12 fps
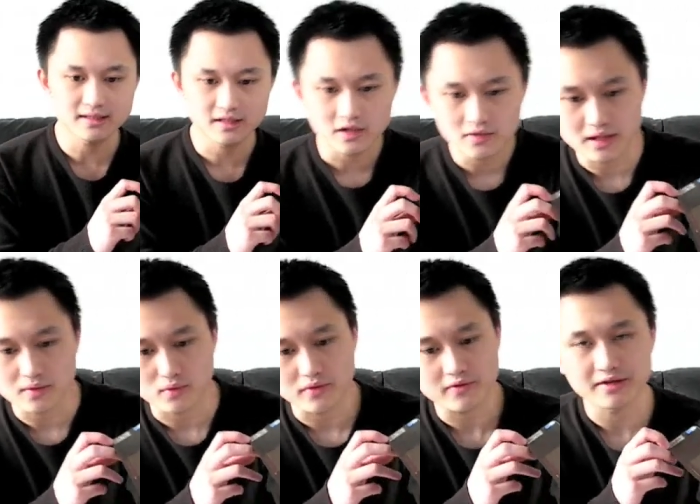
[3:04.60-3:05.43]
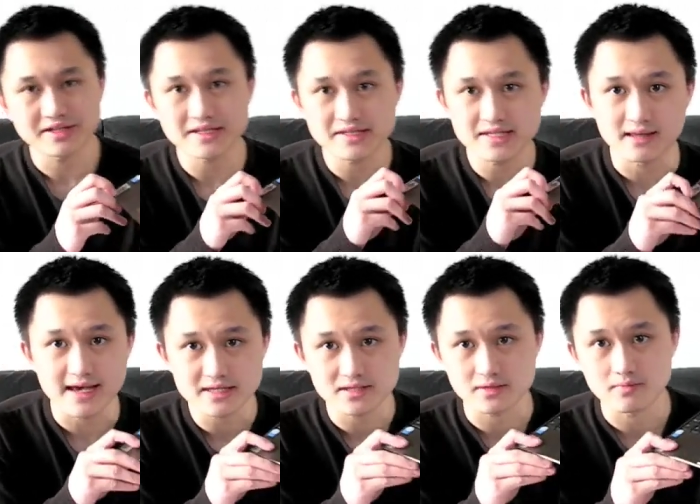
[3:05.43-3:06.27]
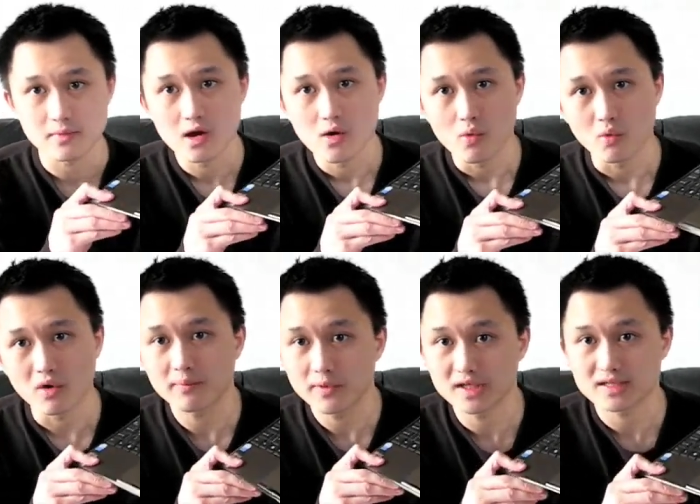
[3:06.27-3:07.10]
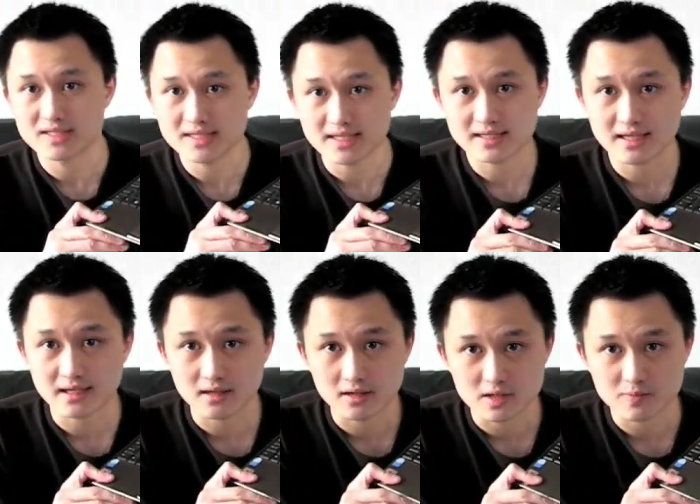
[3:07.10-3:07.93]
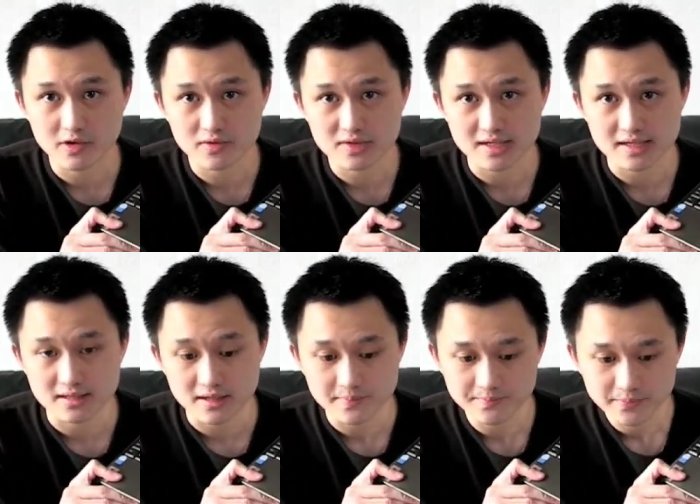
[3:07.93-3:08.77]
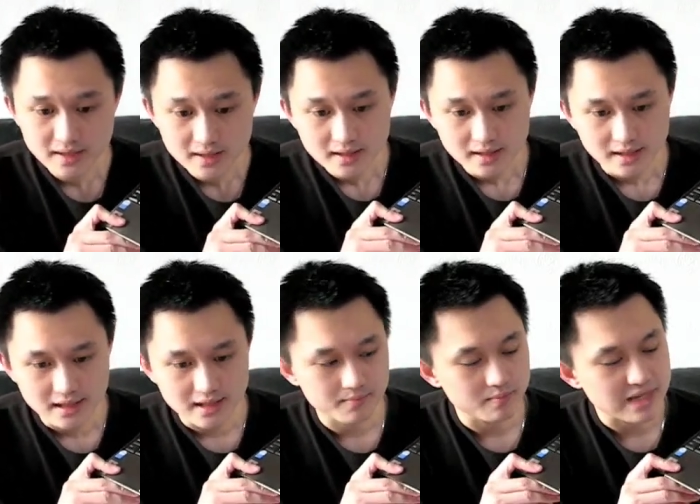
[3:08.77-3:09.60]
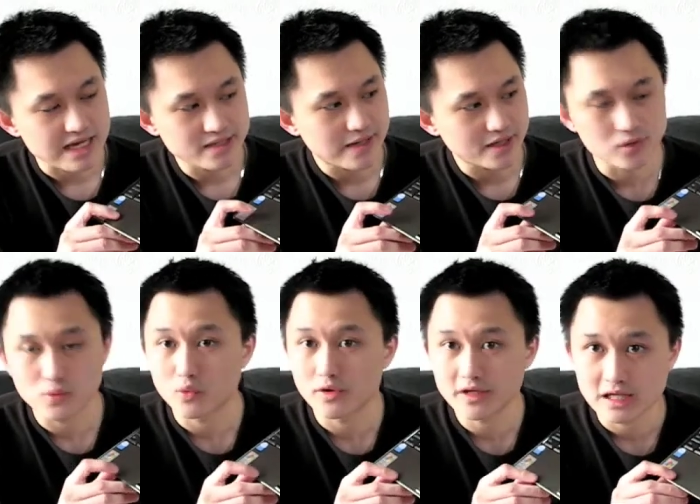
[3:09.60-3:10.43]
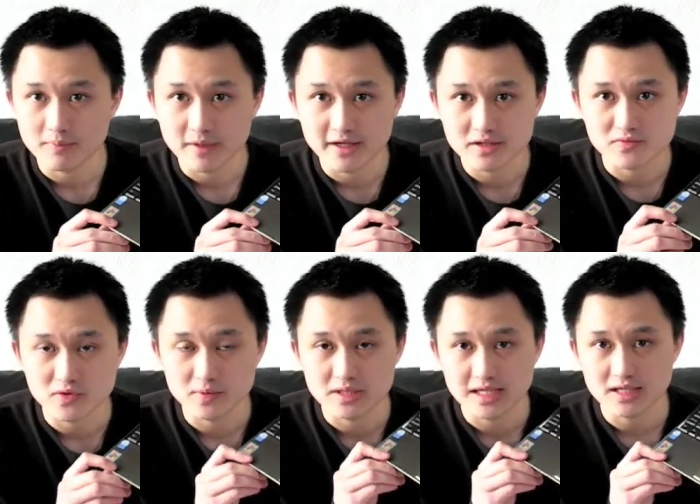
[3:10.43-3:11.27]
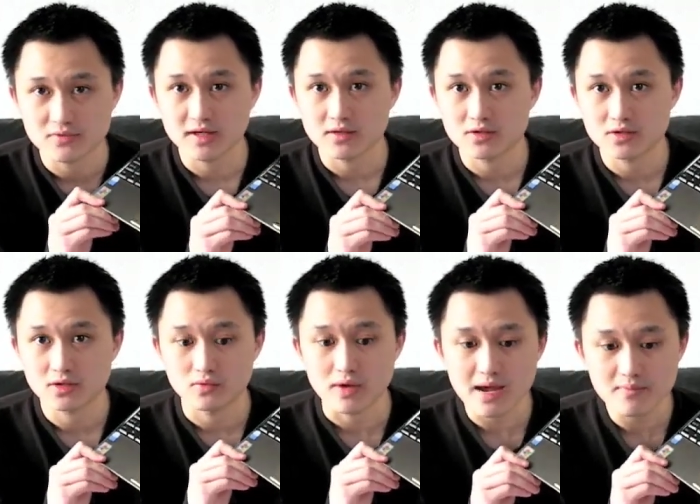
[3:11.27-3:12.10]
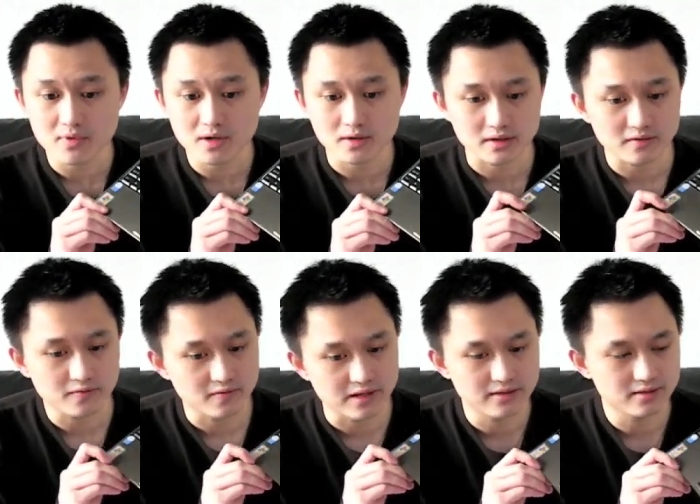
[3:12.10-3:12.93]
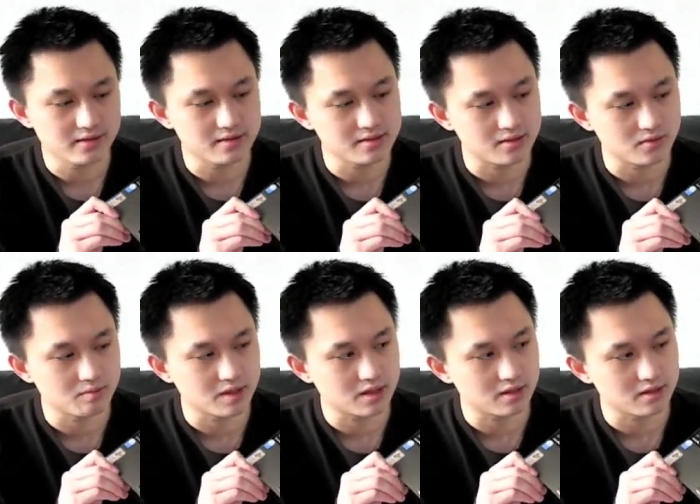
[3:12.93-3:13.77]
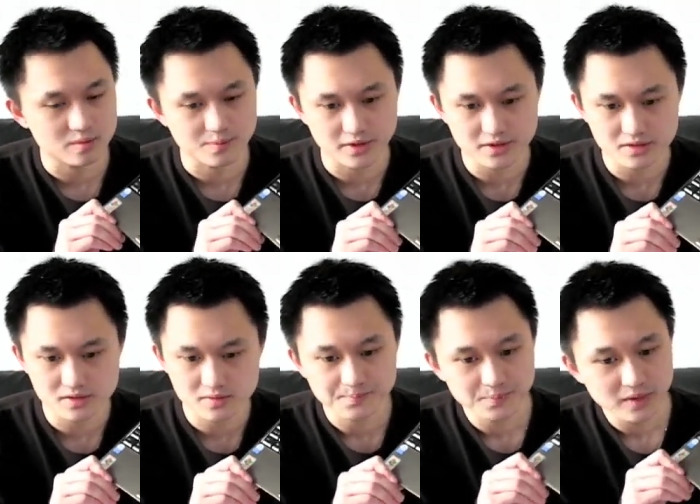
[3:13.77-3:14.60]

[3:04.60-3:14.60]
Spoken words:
the unit we've got an Intel Atom 1.6GHz processor. That's backed with 1GB of double data rate 2 RAM on a 533MHz bus.